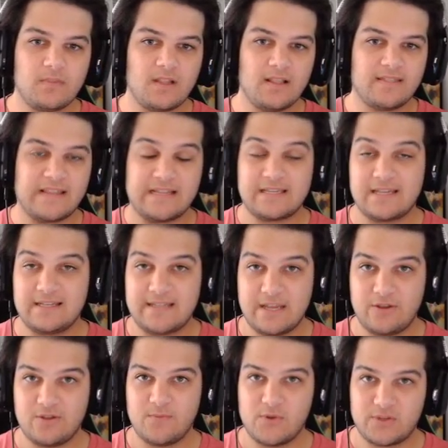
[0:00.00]
That's going to take
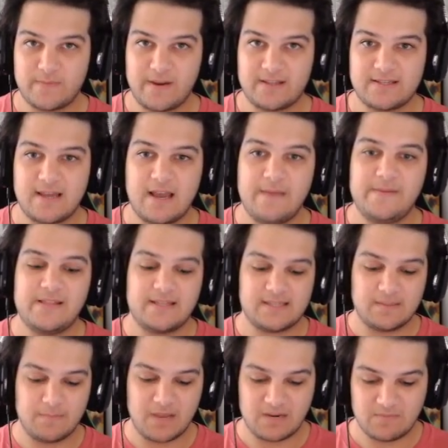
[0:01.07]
you the most amount of time, and that's
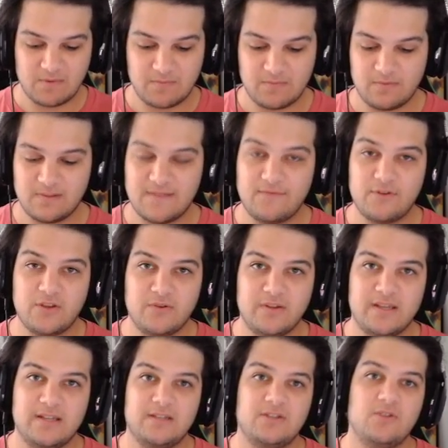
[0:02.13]
the minimum level you
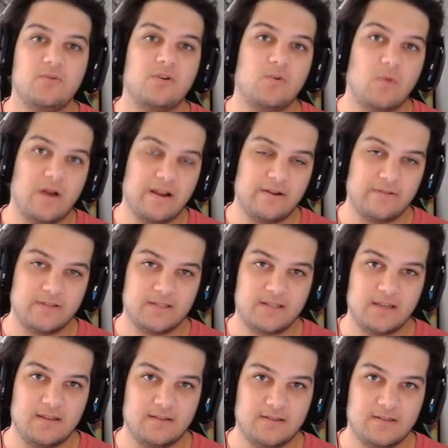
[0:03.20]
need to acquire the
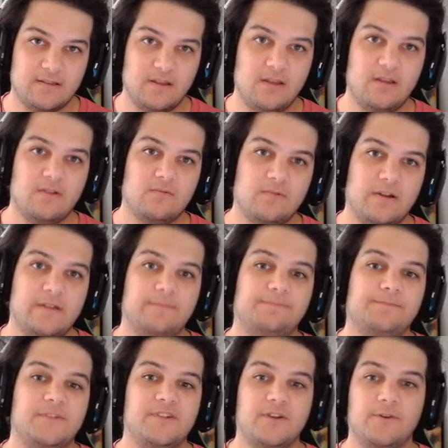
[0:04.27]
skins, right?
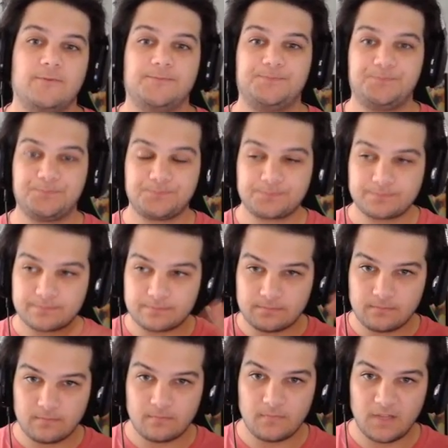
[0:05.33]
So,
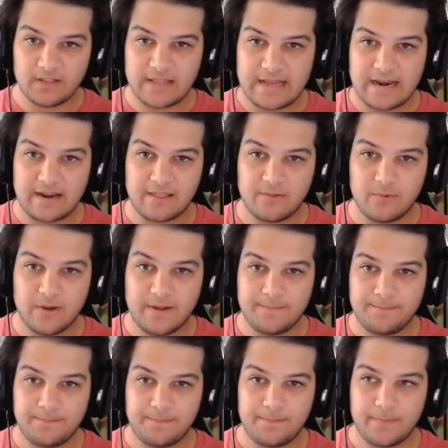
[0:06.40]
that out of the way.
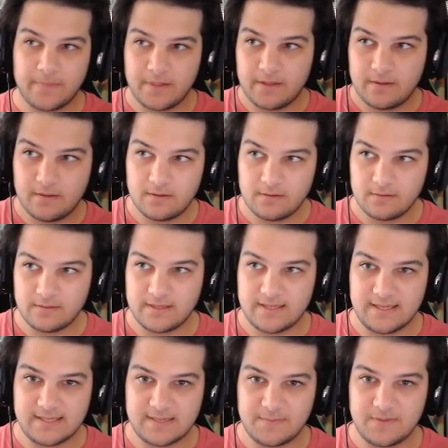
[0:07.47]
Let's
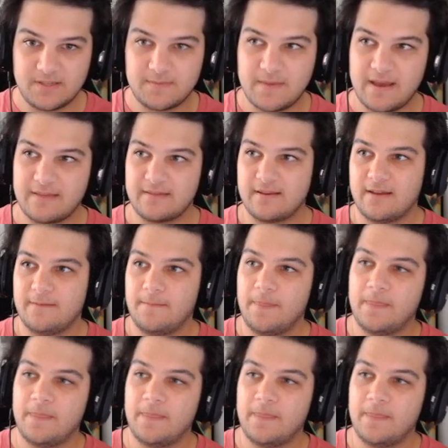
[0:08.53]
hit some of this math again.